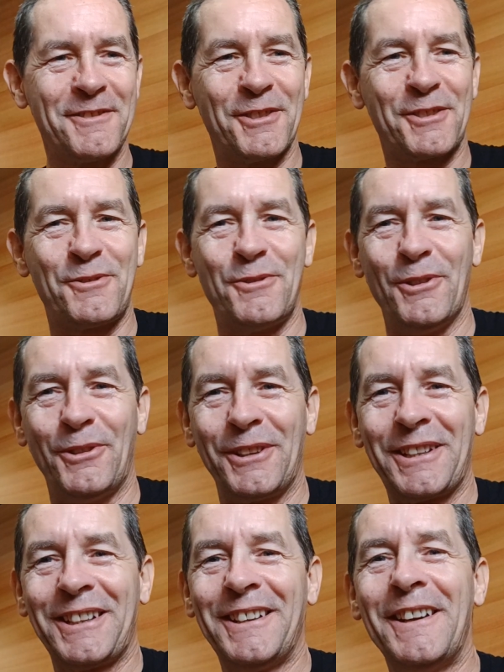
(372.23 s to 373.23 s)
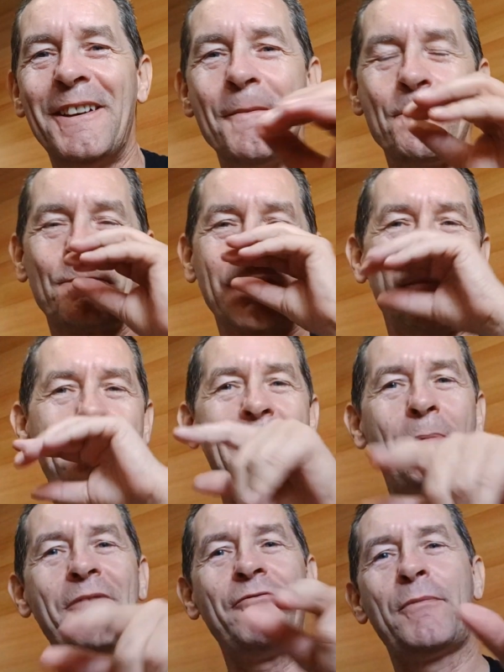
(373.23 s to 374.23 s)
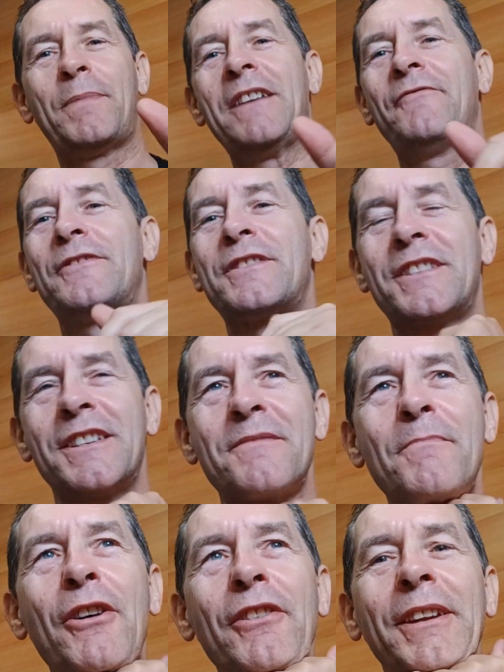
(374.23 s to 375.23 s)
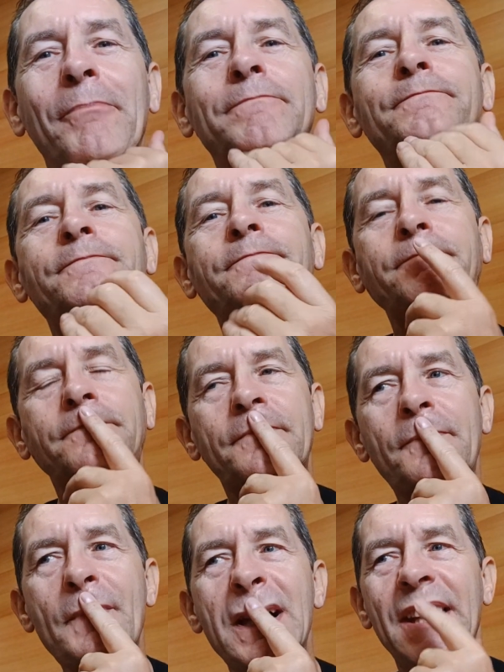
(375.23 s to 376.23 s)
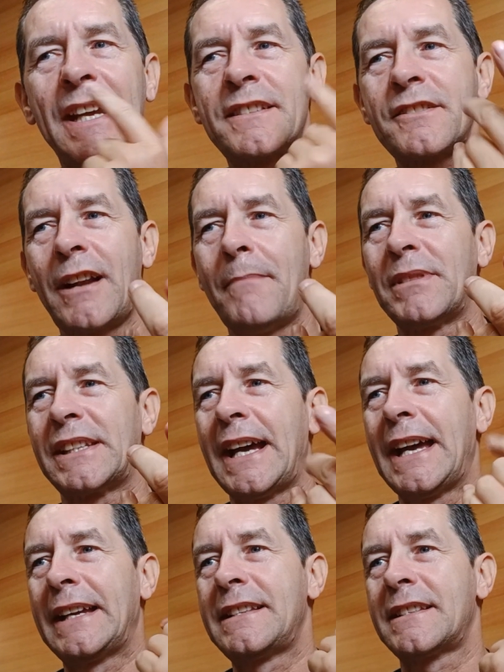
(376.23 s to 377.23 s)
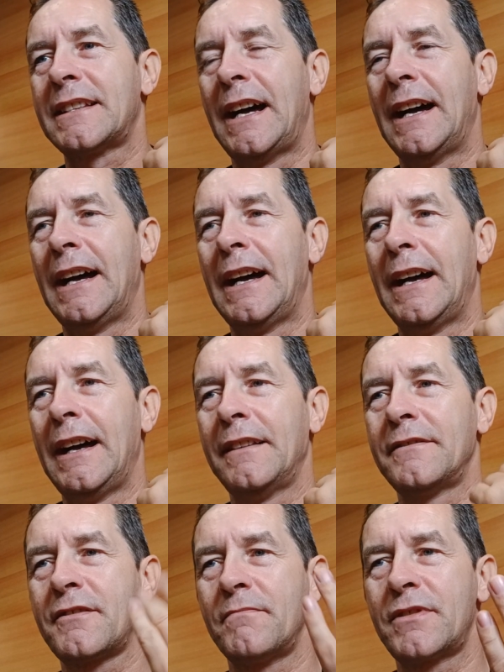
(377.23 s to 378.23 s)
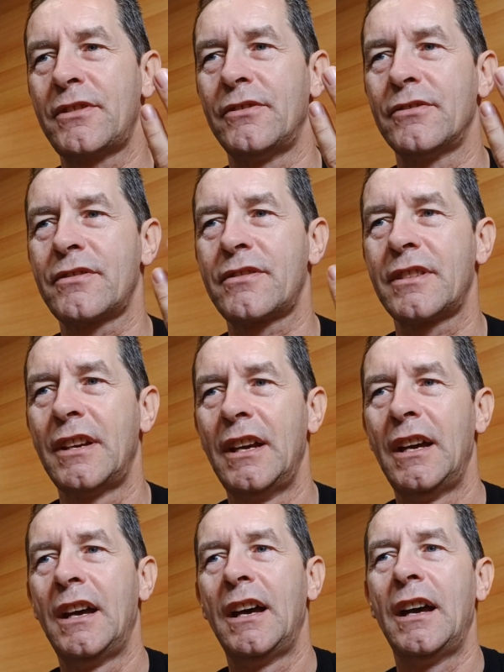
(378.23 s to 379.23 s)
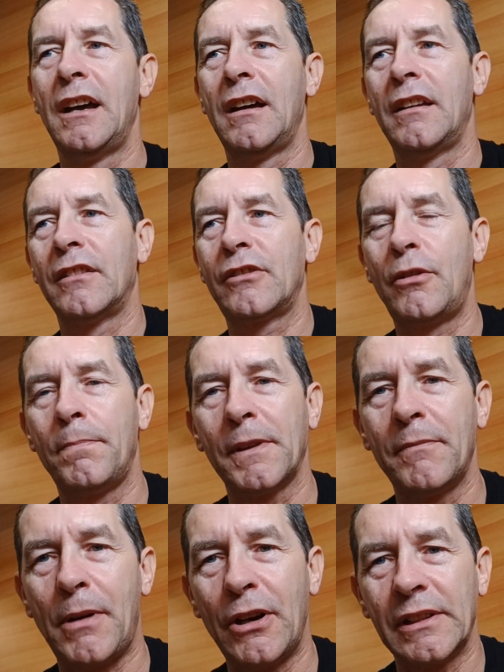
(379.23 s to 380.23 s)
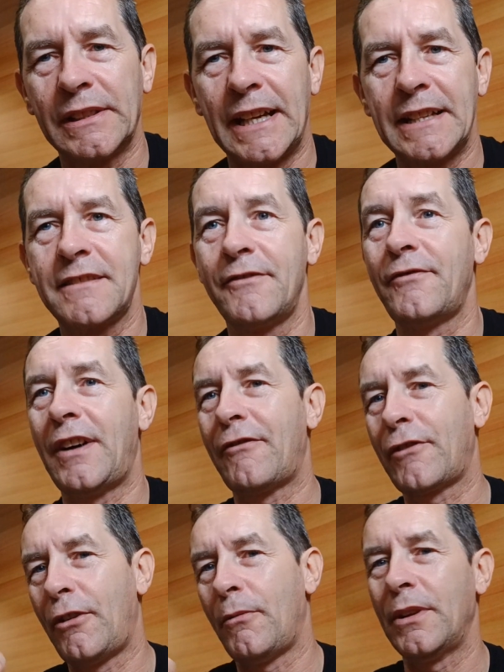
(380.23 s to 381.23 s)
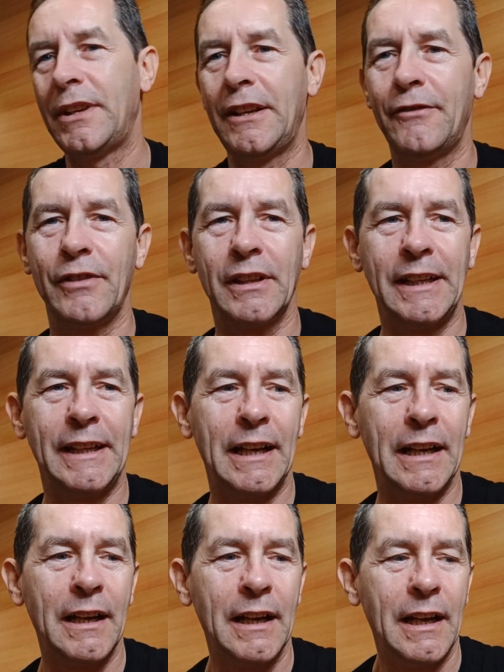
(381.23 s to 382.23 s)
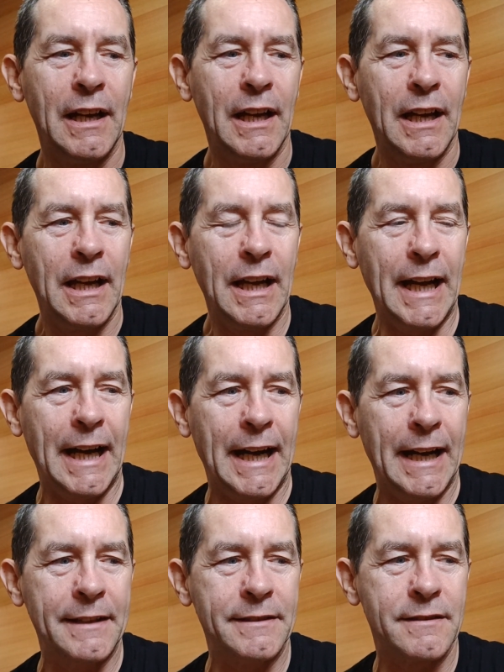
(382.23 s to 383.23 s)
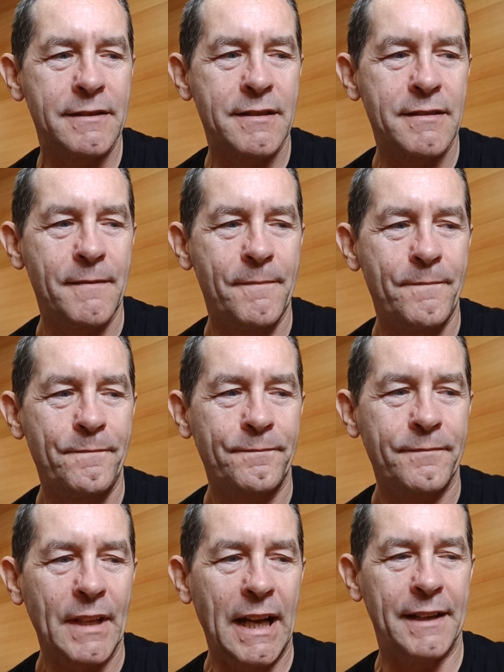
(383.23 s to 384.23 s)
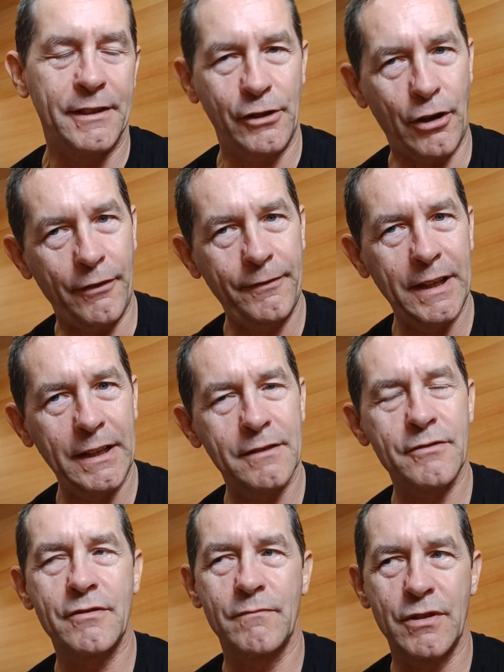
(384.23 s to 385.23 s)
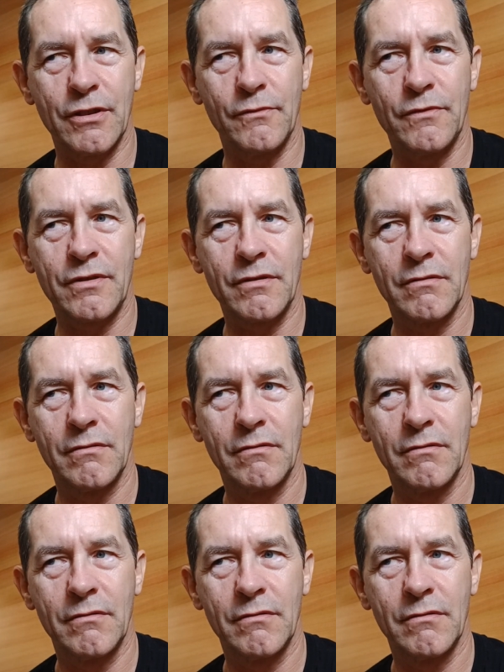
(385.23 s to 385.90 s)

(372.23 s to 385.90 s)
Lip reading: just drunk. But I went for breakfast this morning, and I had scrambled eggs and some toast, a couple of boiled eggs. In fact, I've got one here for later. And I had a coffee and some juice